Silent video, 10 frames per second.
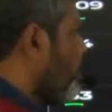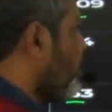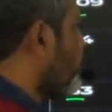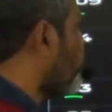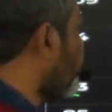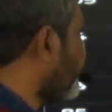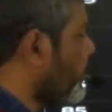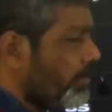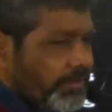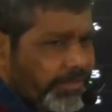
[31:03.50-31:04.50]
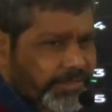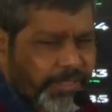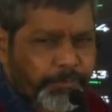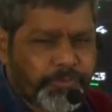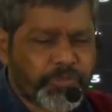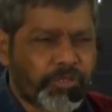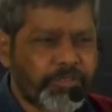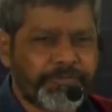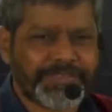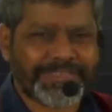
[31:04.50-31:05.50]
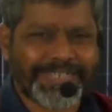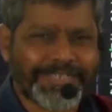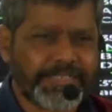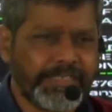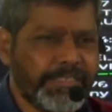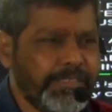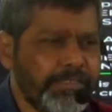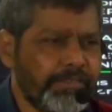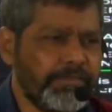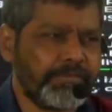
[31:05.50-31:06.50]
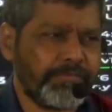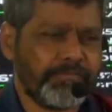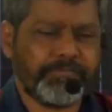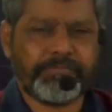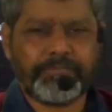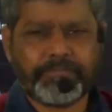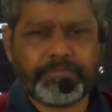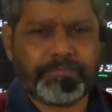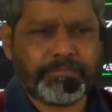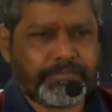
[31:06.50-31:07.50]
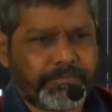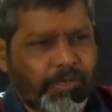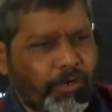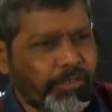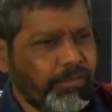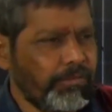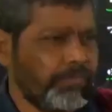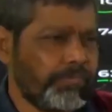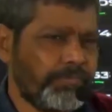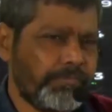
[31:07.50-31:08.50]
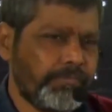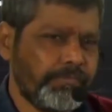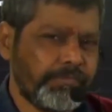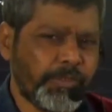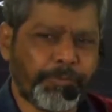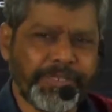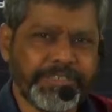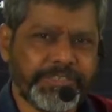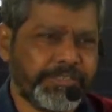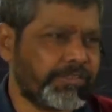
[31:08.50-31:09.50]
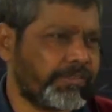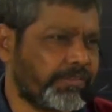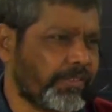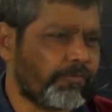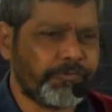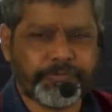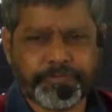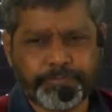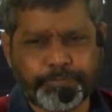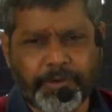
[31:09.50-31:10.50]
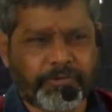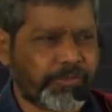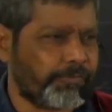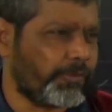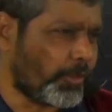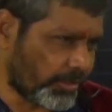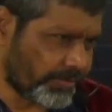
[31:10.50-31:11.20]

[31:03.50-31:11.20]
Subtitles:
So here some sort of a threatening on the basis of power of God,